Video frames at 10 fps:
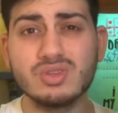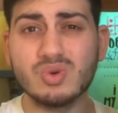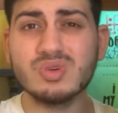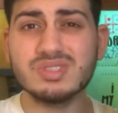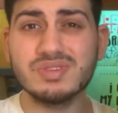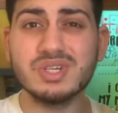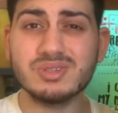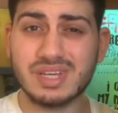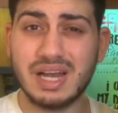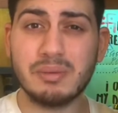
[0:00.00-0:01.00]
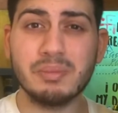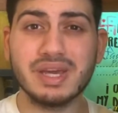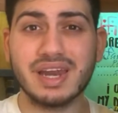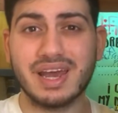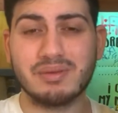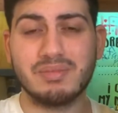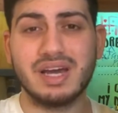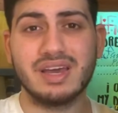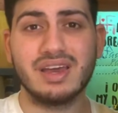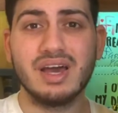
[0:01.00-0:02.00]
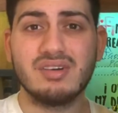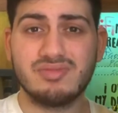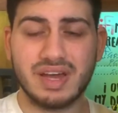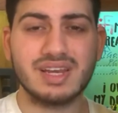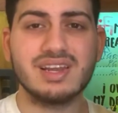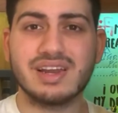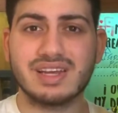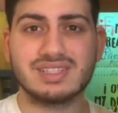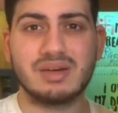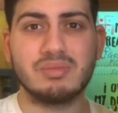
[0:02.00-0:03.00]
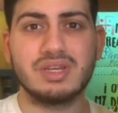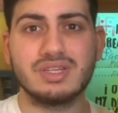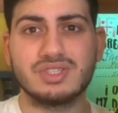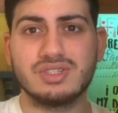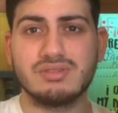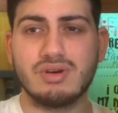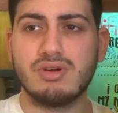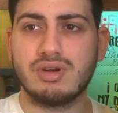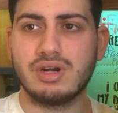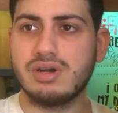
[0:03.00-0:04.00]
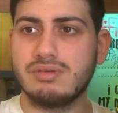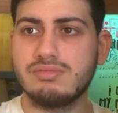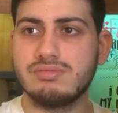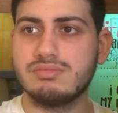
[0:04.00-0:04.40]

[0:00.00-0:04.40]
those videos helped me crack my final year examination or